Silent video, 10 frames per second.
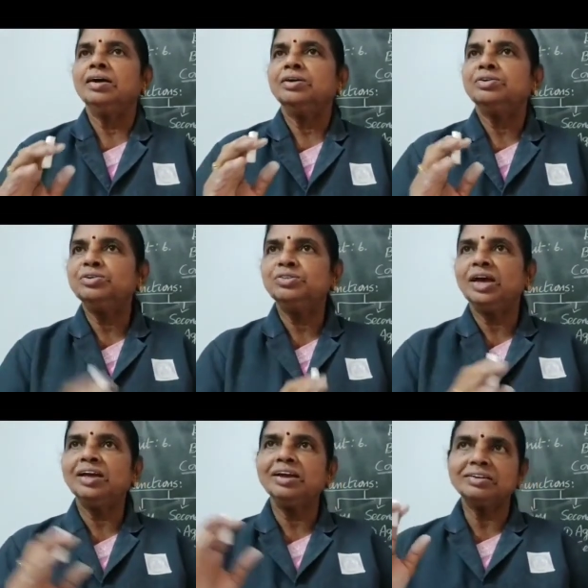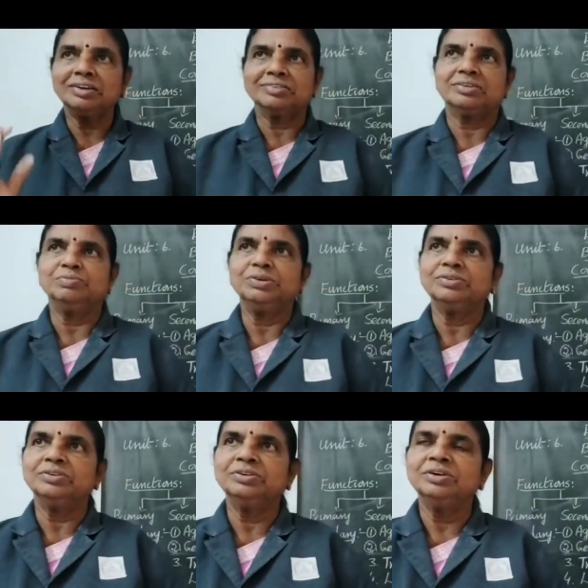to their
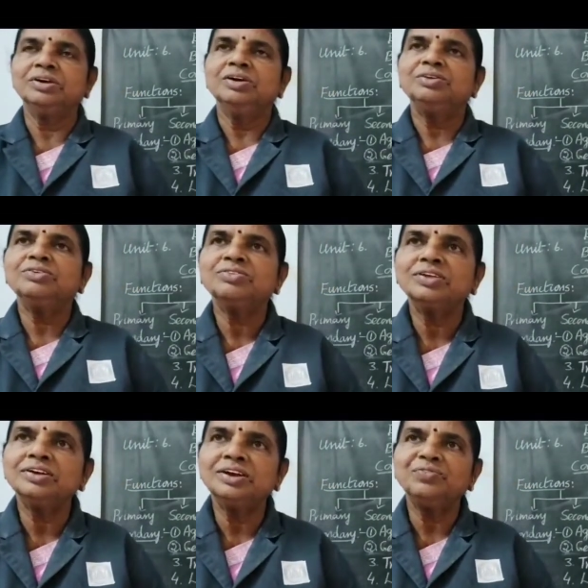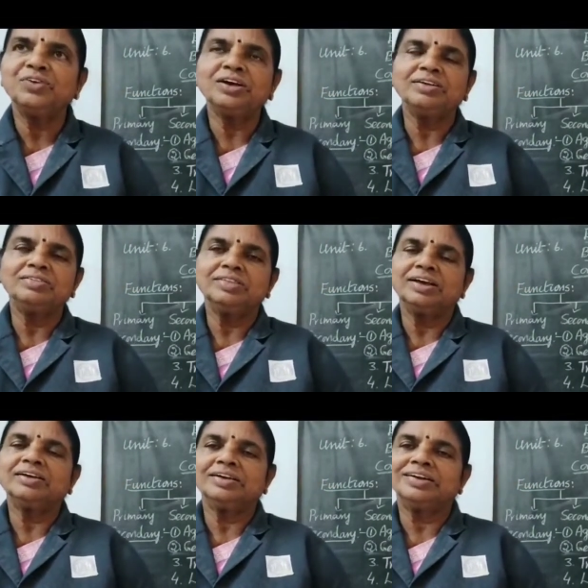customers to certify
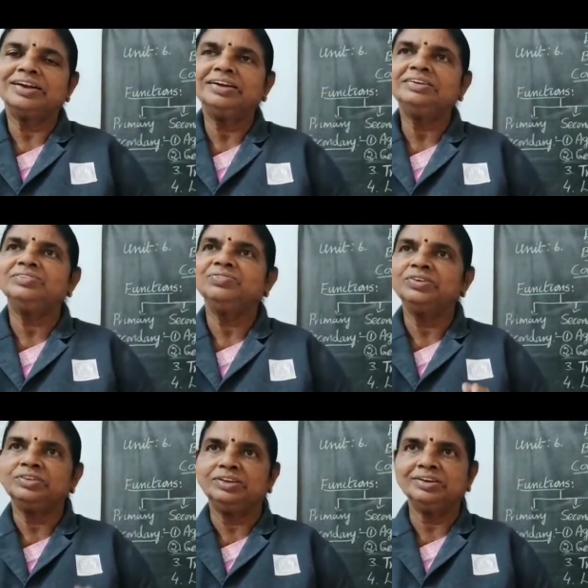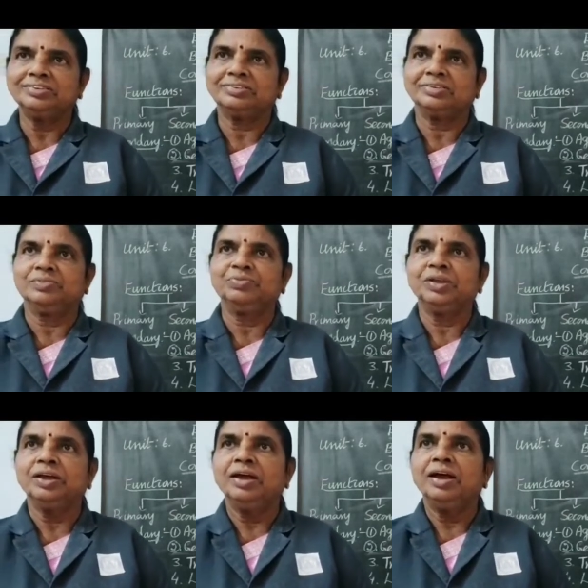their credit worthiness
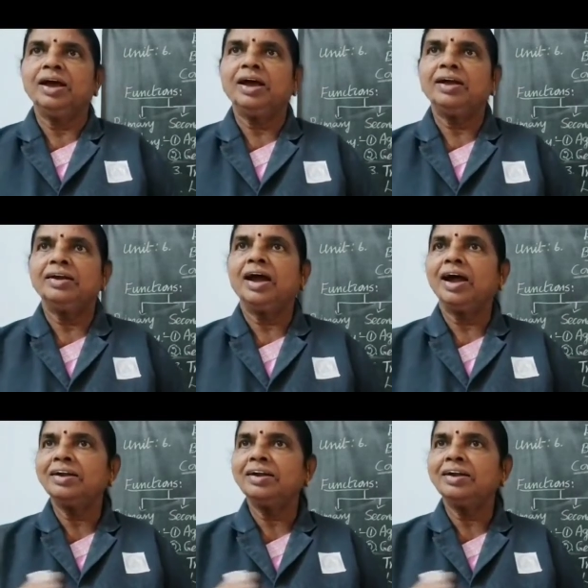and